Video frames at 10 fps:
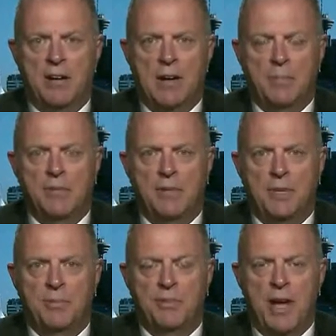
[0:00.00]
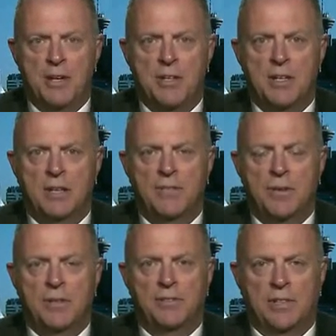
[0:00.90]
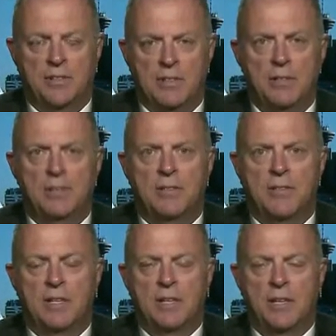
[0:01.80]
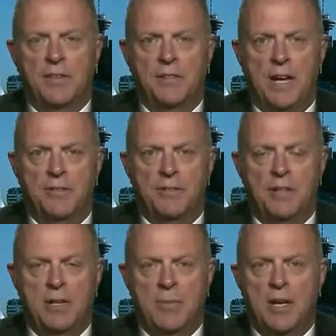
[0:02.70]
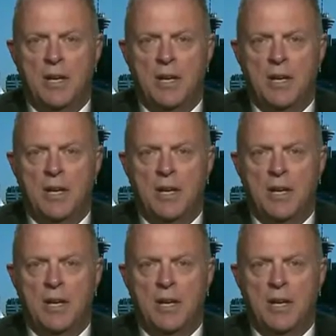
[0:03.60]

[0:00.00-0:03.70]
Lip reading: our upstream strategy and focused exclusively on the downstream.